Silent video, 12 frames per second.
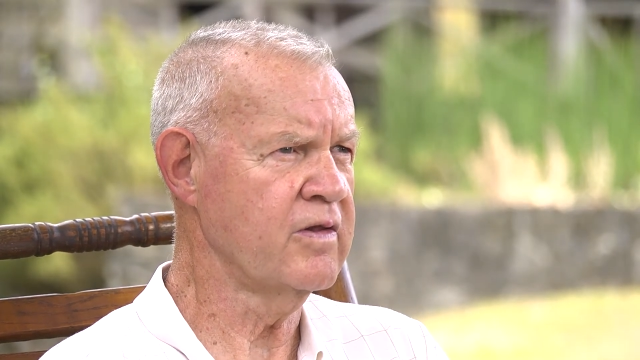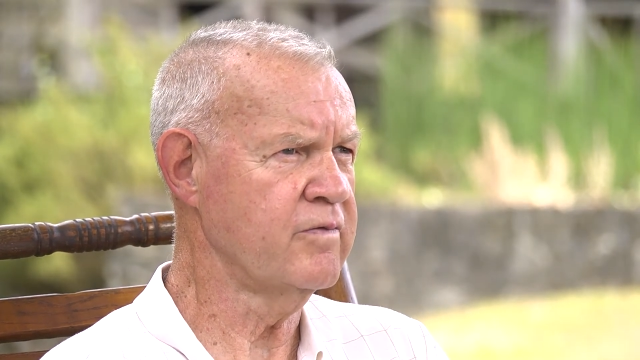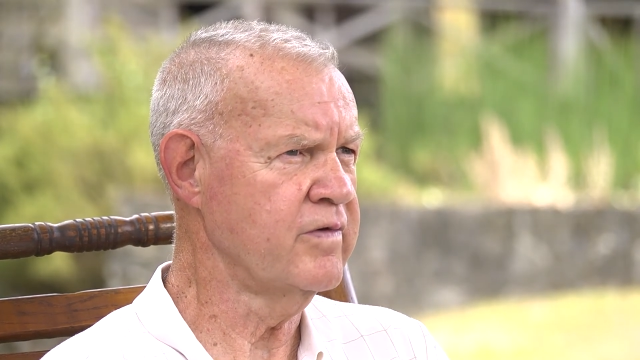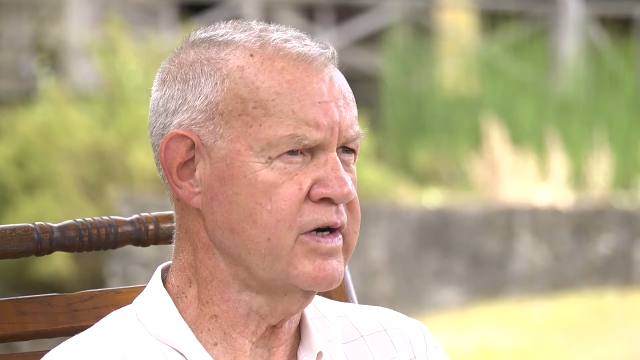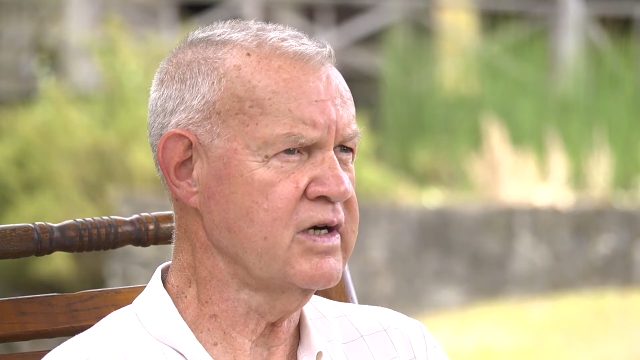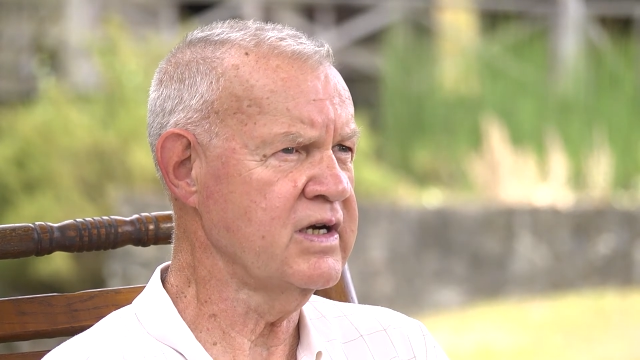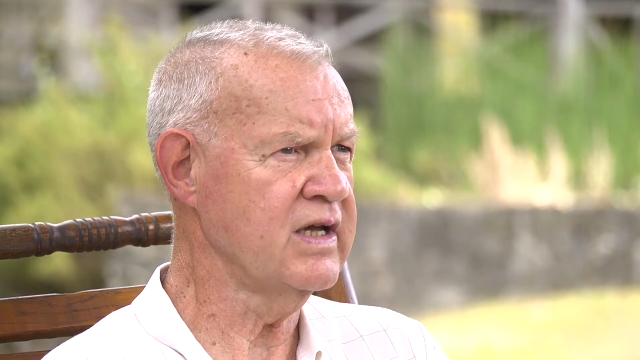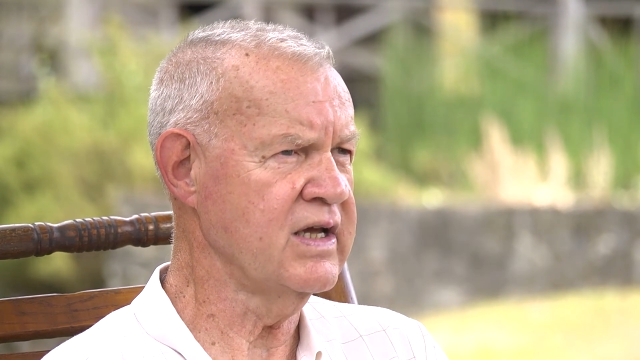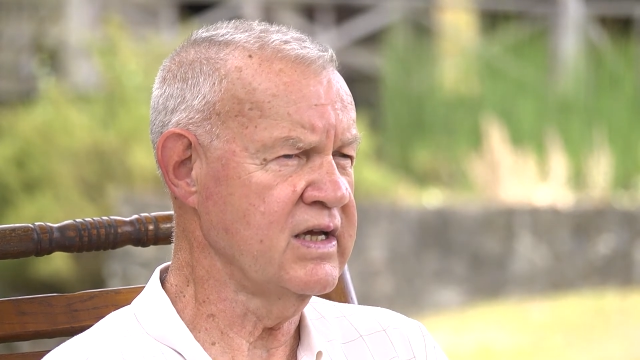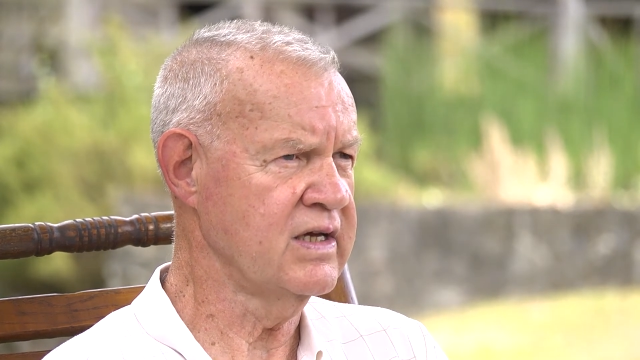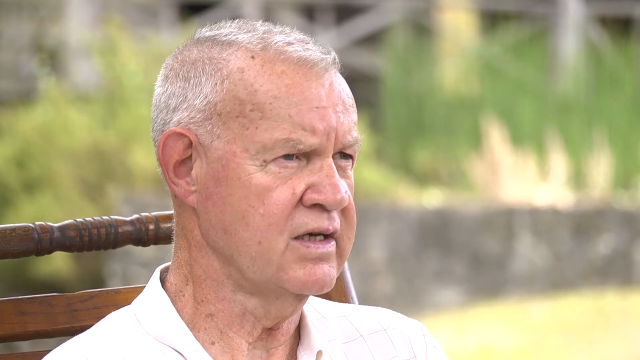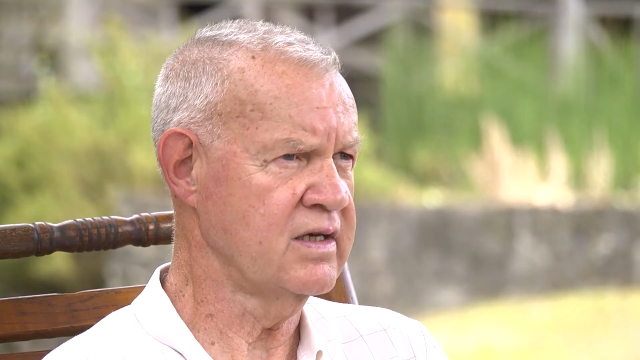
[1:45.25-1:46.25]
the very
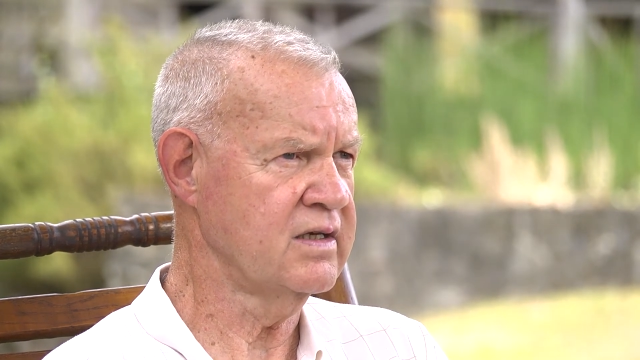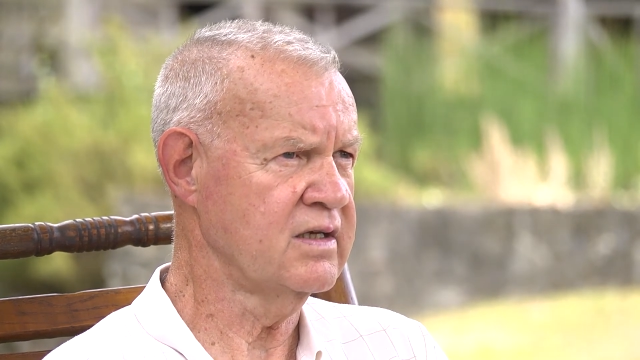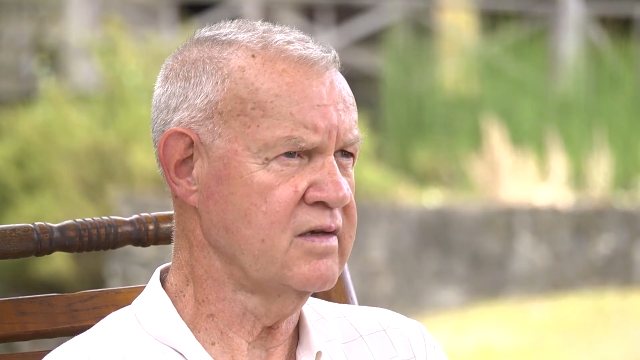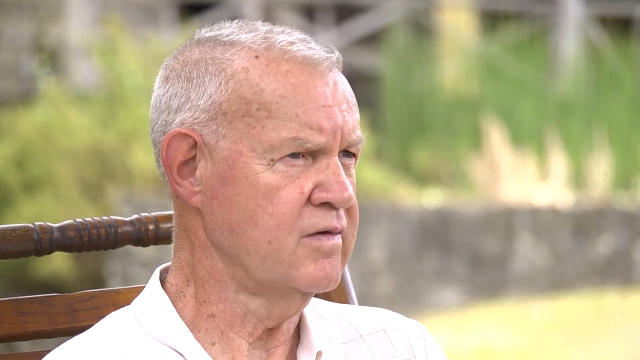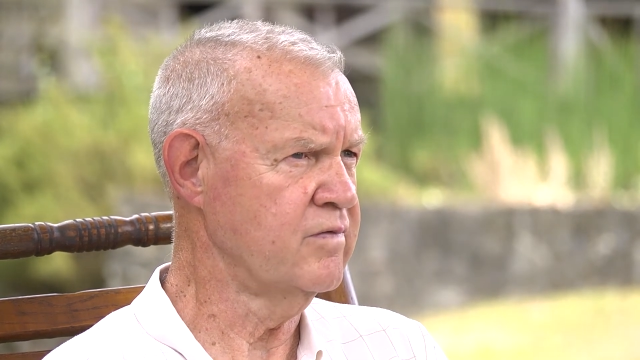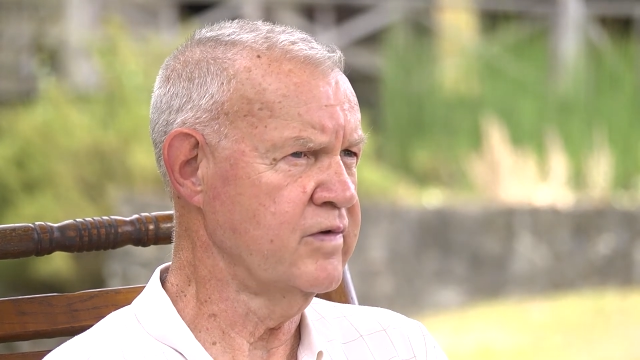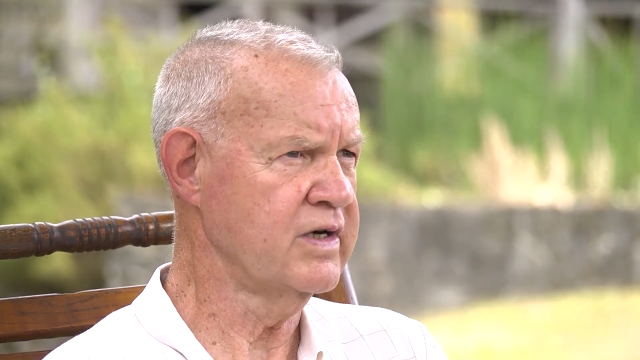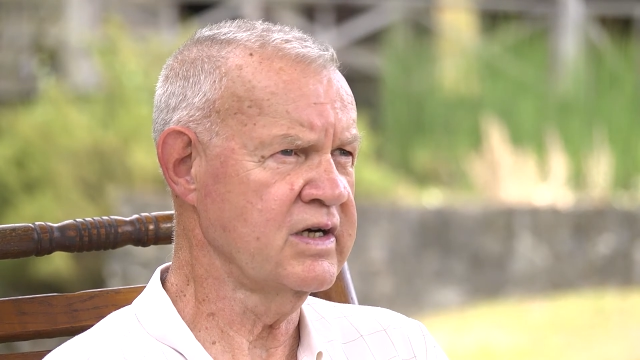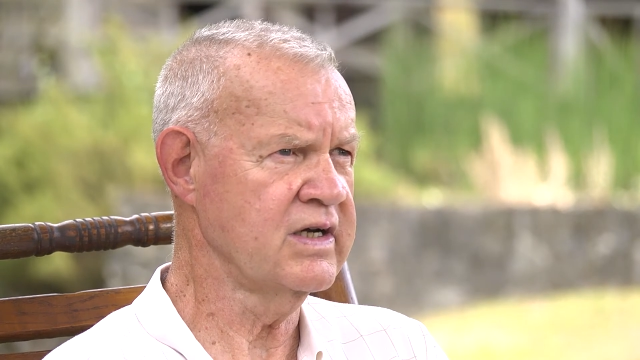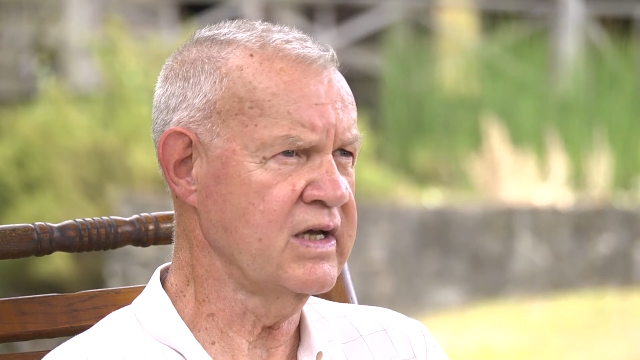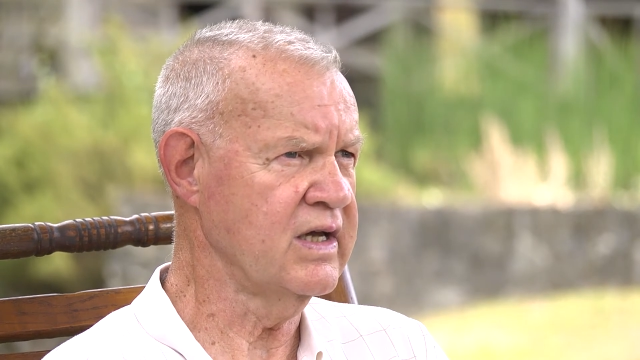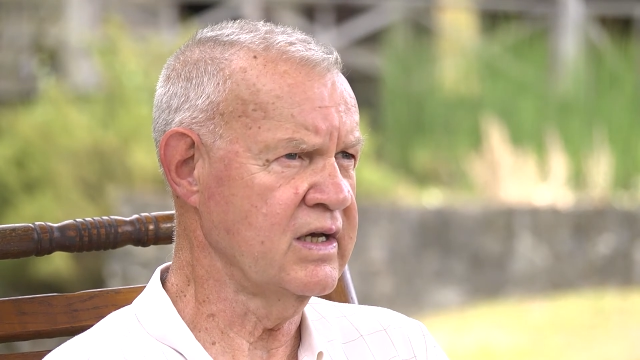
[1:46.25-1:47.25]
end, the
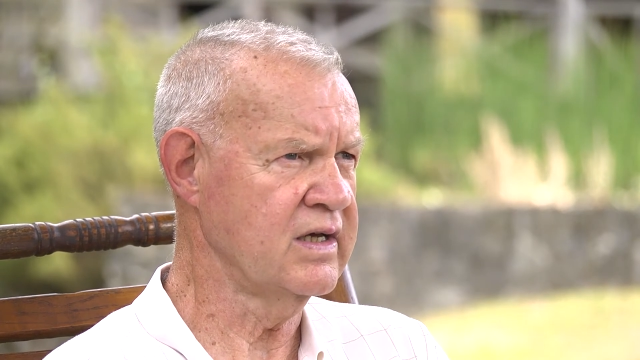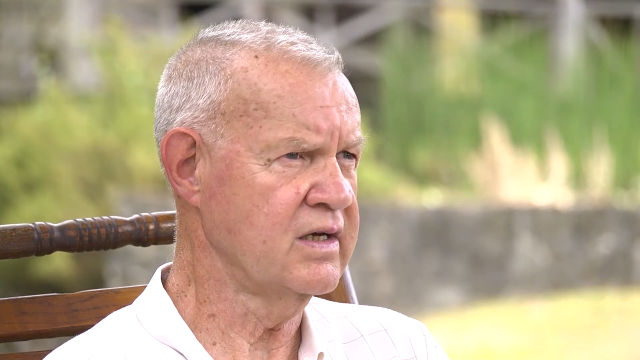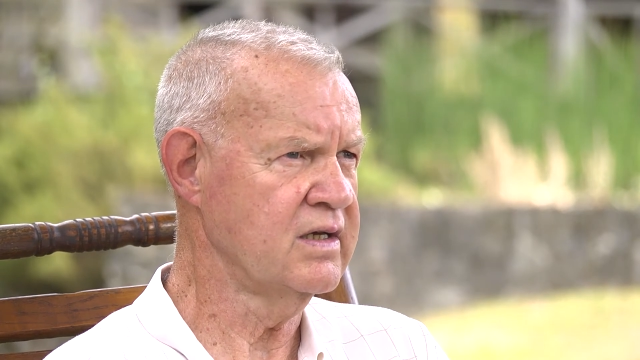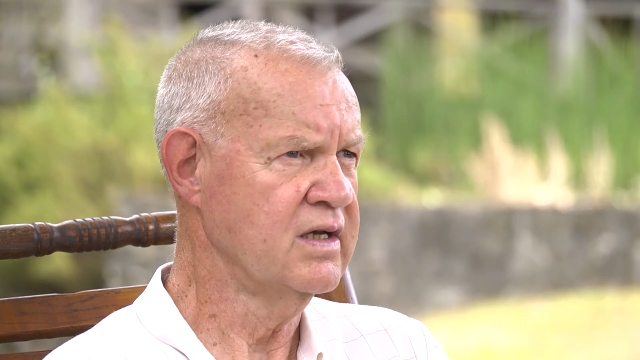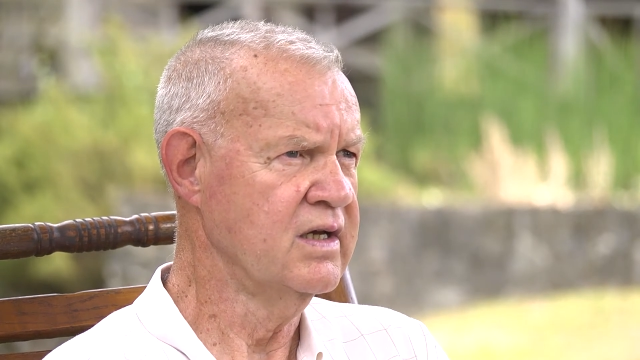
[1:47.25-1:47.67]
very end.